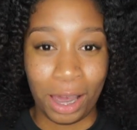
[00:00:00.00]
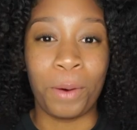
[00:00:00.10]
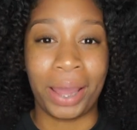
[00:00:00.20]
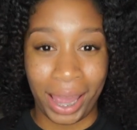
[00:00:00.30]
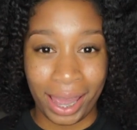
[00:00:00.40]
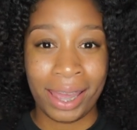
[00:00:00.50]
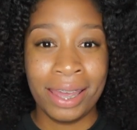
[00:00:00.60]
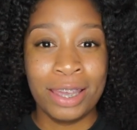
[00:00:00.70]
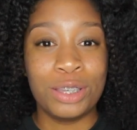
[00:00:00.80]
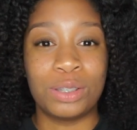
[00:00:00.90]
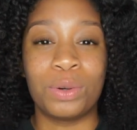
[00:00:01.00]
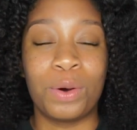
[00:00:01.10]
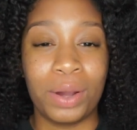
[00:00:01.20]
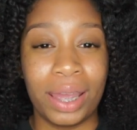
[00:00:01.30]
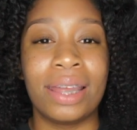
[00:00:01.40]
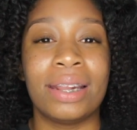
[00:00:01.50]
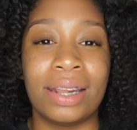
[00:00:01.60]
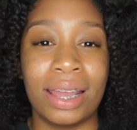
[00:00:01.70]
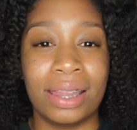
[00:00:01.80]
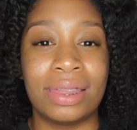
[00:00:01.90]
Okay, so go ahead
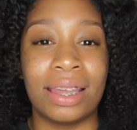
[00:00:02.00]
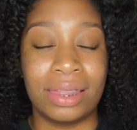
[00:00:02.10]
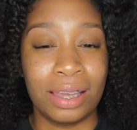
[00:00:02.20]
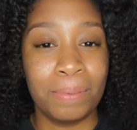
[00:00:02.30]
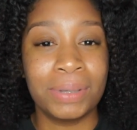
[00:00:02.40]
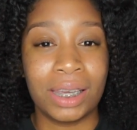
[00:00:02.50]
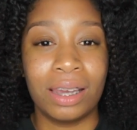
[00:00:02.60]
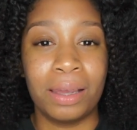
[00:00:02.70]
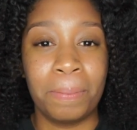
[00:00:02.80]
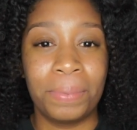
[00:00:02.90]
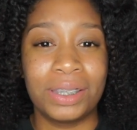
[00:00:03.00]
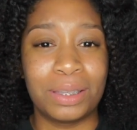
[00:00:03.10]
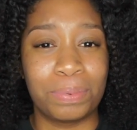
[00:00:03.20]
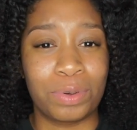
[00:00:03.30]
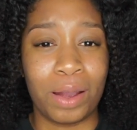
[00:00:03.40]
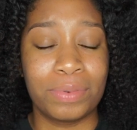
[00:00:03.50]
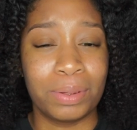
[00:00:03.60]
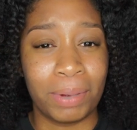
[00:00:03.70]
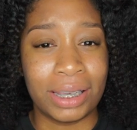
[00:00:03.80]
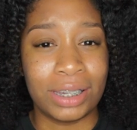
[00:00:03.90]
and hit the thumbs up, subscribe
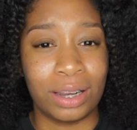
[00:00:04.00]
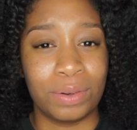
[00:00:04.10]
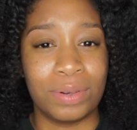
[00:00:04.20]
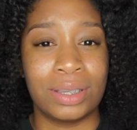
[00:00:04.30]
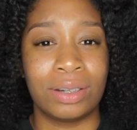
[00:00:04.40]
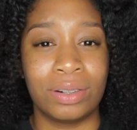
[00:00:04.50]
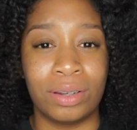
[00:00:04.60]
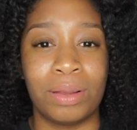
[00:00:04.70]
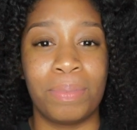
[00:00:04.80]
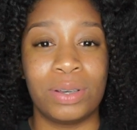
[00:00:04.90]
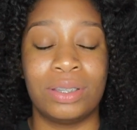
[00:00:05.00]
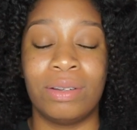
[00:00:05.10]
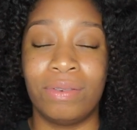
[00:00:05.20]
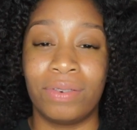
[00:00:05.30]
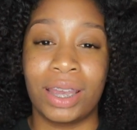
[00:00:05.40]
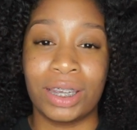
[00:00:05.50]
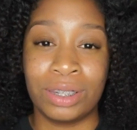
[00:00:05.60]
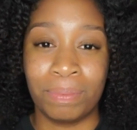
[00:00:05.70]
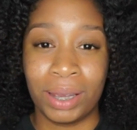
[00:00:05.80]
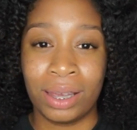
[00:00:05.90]
to my channel, and turn on the post
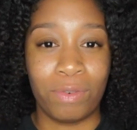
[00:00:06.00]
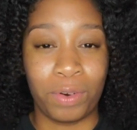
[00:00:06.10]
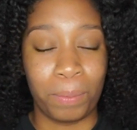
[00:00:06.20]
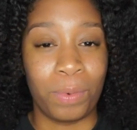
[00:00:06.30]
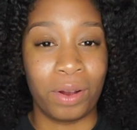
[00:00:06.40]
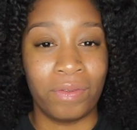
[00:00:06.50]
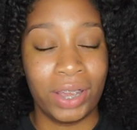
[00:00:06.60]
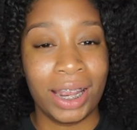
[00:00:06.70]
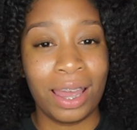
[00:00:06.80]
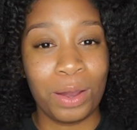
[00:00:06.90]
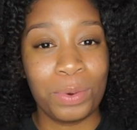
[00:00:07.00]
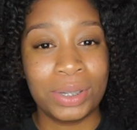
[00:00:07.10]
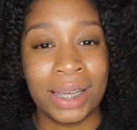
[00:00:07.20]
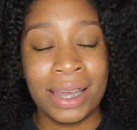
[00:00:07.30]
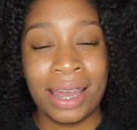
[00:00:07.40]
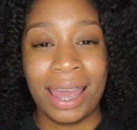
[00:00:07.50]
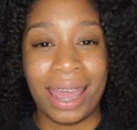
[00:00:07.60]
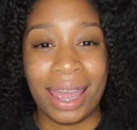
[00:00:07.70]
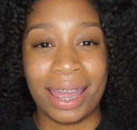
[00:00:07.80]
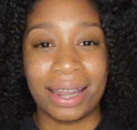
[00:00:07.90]
notification bell for more videos,
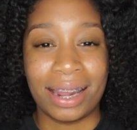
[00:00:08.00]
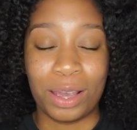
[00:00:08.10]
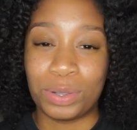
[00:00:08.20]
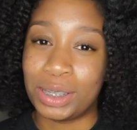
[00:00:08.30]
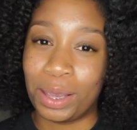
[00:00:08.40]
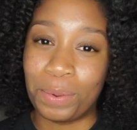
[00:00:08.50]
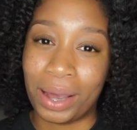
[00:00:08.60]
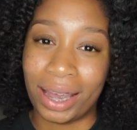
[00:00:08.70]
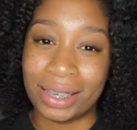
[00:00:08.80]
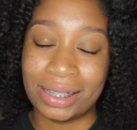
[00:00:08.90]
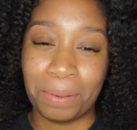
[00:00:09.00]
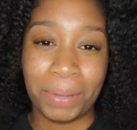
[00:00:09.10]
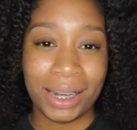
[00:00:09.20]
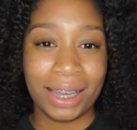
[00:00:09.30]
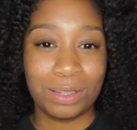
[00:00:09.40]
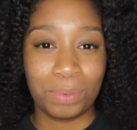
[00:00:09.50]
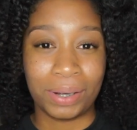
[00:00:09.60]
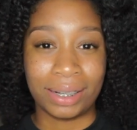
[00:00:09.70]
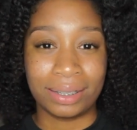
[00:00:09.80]
and I'll see you guys in my next one.